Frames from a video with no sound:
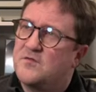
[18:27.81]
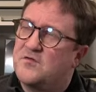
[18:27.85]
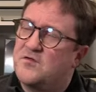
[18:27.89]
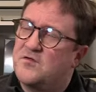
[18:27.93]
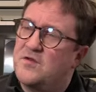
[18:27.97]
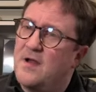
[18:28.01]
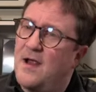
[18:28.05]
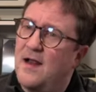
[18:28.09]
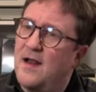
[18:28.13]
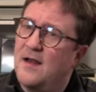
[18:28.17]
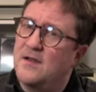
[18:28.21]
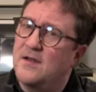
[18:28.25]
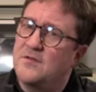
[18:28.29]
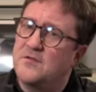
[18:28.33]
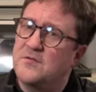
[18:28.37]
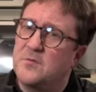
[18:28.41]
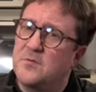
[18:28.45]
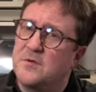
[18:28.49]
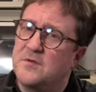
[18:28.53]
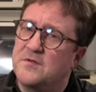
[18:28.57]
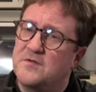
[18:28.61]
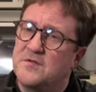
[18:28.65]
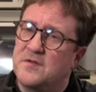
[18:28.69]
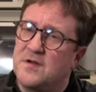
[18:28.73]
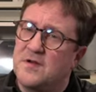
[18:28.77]
challenge
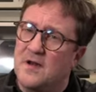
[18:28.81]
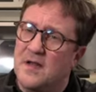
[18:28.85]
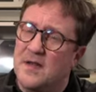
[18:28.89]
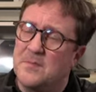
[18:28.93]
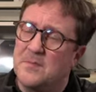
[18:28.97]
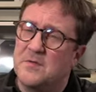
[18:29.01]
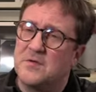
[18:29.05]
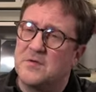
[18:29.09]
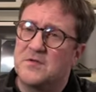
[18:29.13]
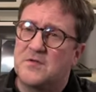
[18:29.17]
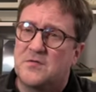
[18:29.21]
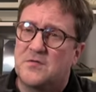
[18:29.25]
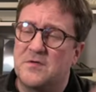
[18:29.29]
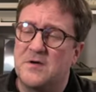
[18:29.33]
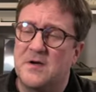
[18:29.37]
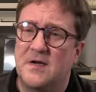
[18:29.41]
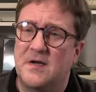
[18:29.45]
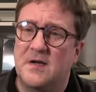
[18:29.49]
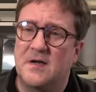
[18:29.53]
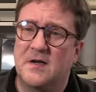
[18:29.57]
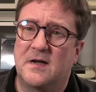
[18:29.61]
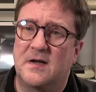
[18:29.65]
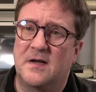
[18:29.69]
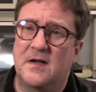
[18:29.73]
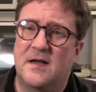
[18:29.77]
with telemetry
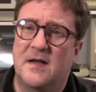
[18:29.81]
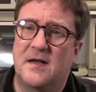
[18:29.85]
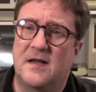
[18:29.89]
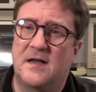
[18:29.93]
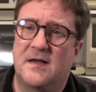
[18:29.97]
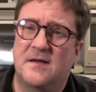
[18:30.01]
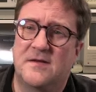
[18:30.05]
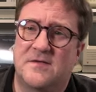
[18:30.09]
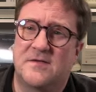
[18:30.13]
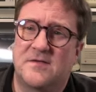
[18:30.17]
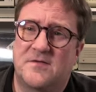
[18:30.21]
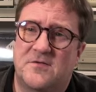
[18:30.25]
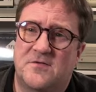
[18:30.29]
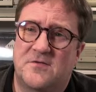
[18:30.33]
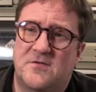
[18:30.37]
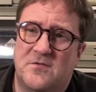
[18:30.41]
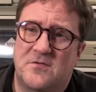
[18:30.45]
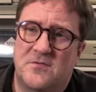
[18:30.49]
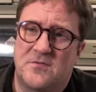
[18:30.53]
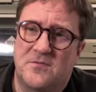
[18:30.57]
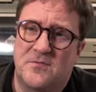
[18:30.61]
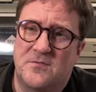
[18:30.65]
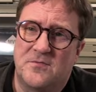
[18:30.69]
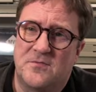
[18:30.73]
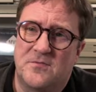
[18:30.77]
is
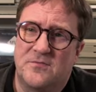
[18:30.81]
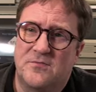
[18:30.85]
to,